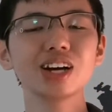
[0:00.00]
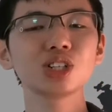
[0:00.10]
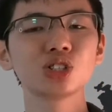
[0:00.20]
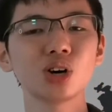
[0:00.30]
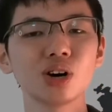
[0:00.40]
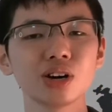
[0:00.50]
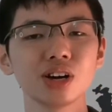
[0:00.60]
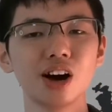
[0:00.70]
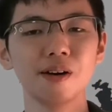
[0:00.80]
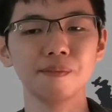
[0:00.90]
their
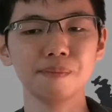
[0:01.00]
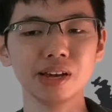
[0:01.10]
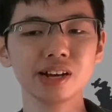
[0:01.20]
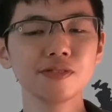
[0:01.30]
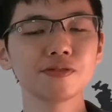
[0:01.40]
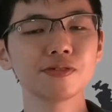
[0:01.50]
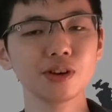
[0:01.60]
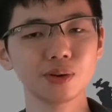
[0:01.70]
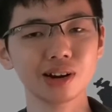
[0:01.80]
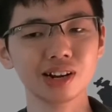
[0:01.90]
joy of being a
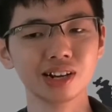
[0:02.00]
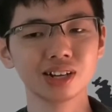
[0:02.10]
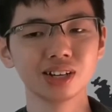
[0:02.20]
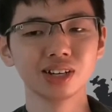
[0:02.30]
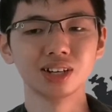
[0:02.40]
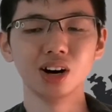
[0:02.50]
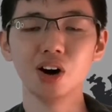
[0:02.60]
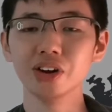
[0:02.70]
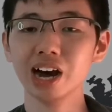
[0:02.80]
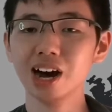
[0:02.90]
furry,
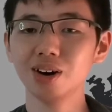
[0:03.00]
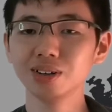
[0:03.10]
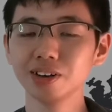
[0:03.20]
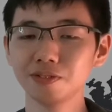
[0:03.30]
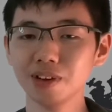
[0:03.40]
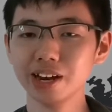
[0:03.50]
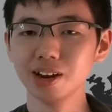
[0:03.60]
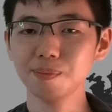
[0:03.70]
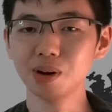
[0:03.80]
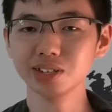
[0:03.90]
on how the
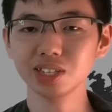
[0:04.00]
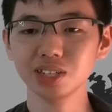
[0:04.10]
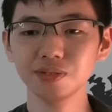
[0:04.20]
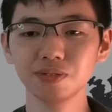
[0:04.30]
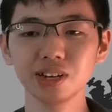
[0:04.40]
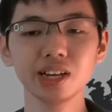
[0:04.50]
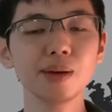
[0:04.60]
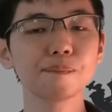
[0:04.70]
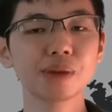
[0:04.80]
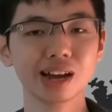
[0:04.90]
fandom
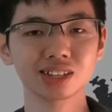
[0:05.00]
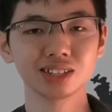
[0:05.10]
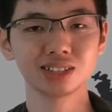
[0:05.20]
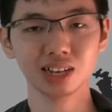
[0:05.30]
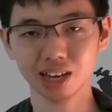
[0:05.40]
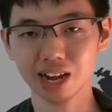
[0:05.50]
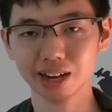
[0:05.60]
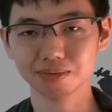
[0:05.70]
positively impacted their